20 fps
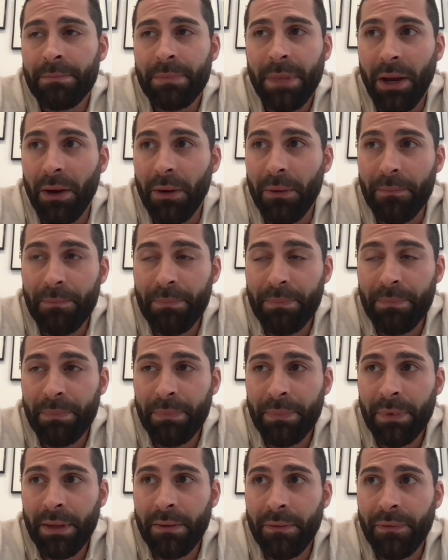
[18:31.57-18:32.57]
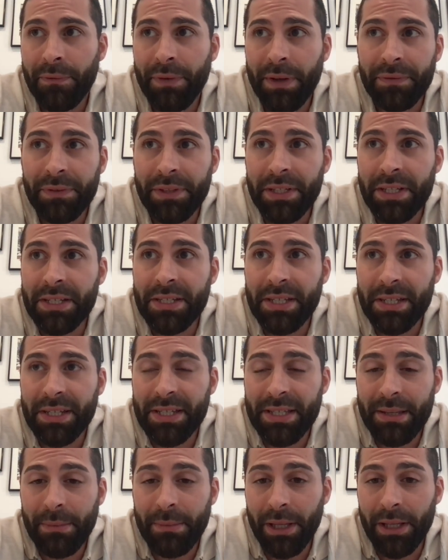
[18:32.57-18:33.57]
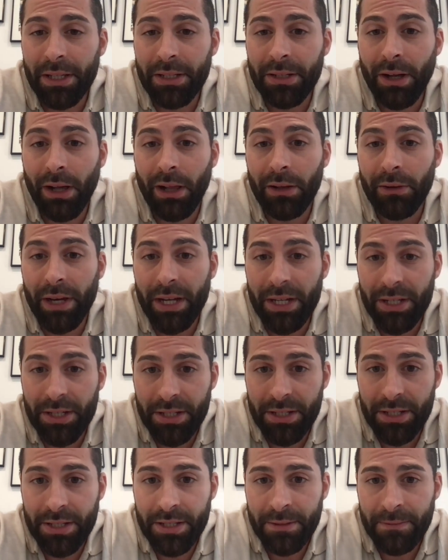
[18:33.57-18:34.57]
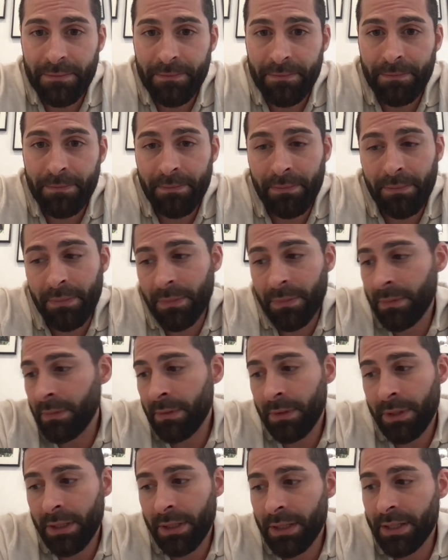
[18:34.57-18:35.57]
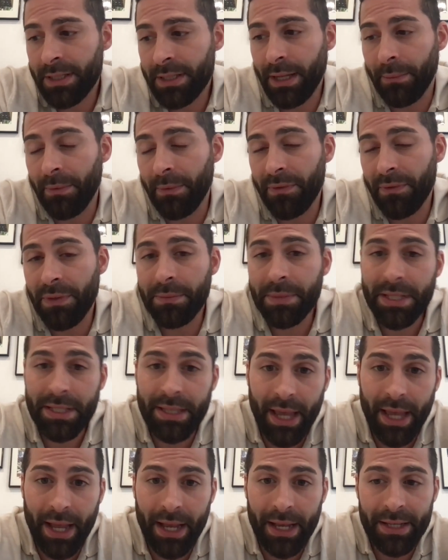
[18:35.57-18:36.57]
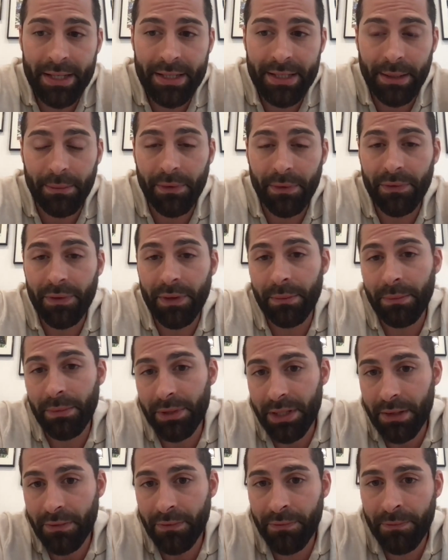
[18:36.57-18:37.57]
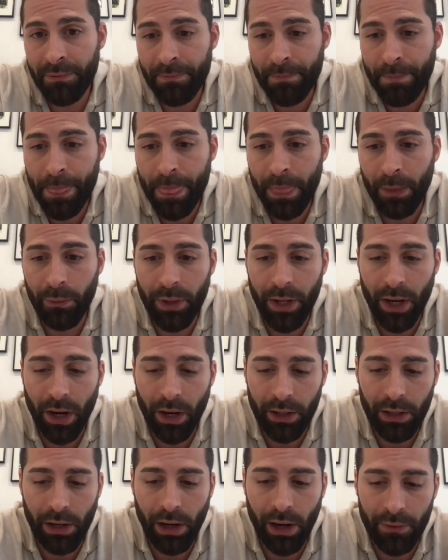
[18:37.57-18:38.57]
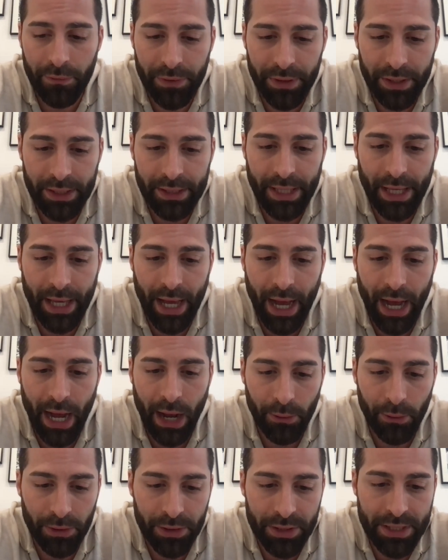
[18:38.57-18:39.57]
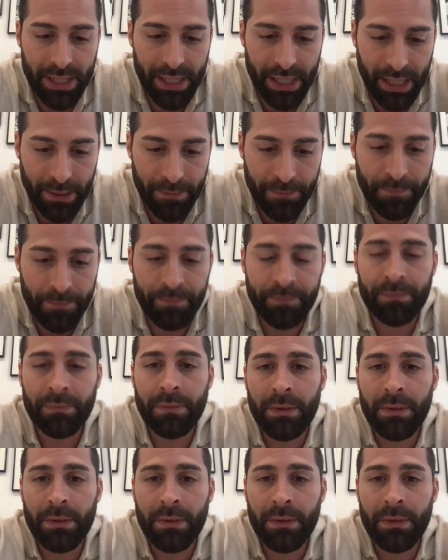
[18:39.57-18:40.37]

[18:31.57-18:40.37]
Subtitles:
they're $50-60 million agents, some of them stay, some of them leave. We are confident that our team